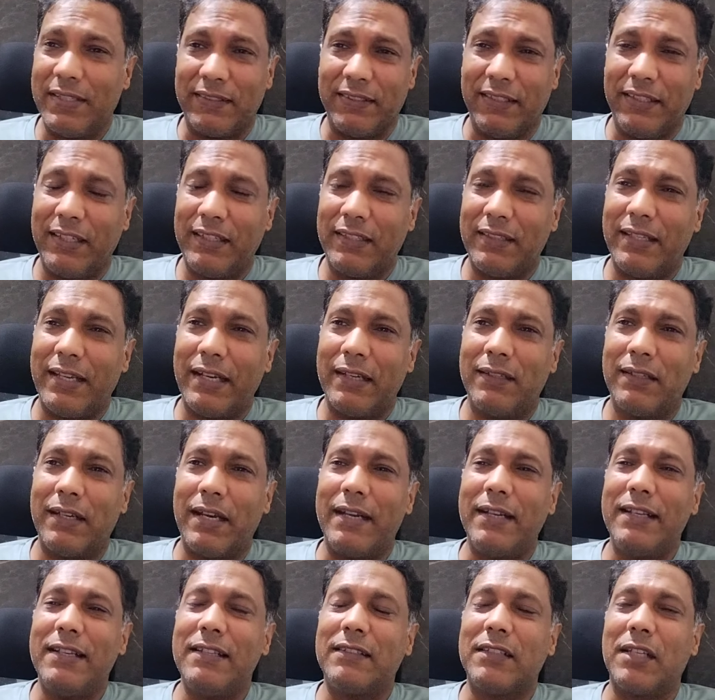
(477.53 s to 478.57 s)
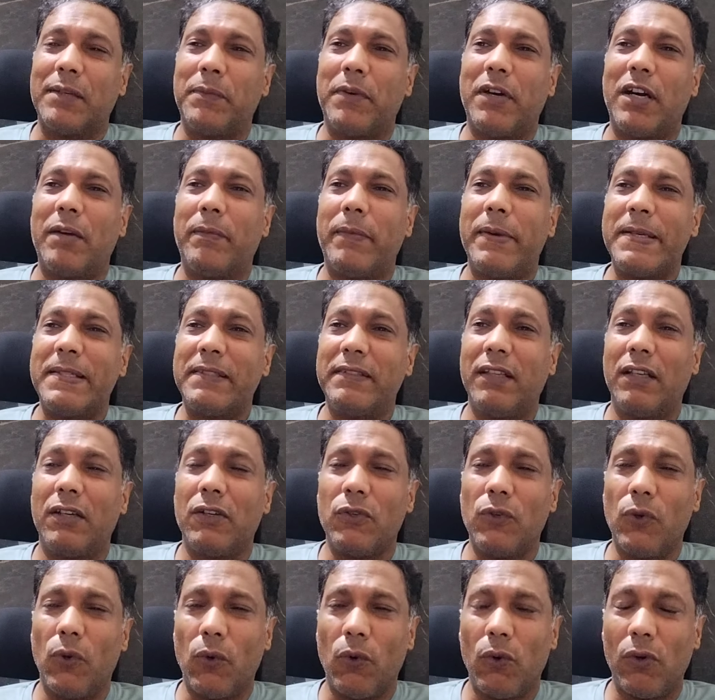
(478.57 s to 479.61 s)
They say that Addis Ababa is
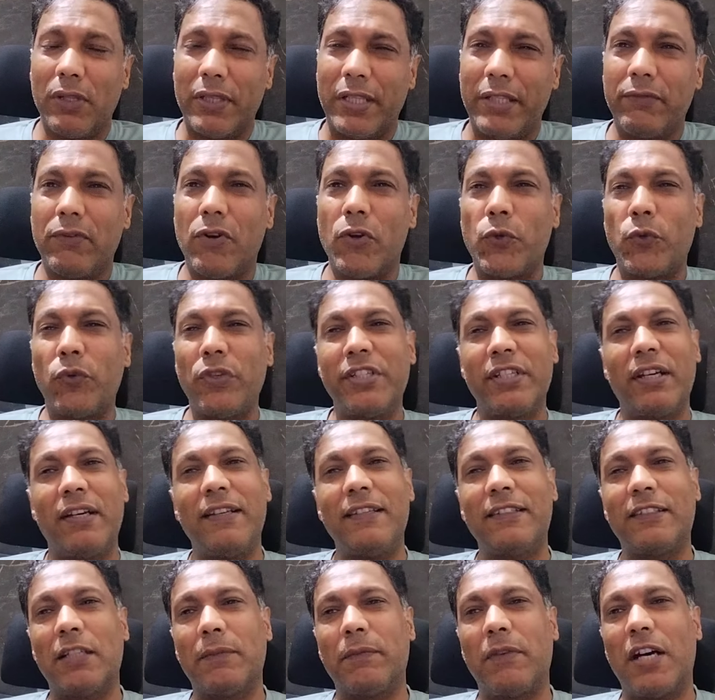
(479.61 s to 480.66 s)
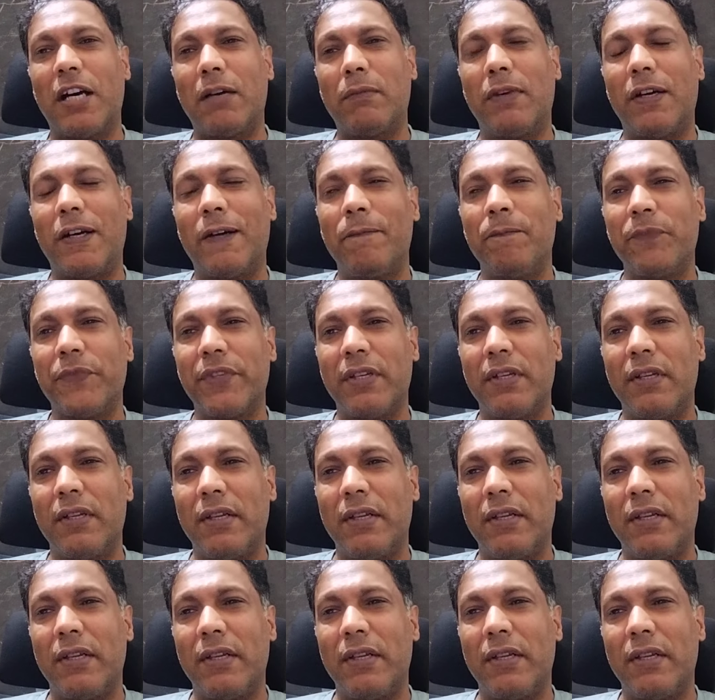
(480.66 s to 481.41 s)
their goal. They want to reach Addis Ababa.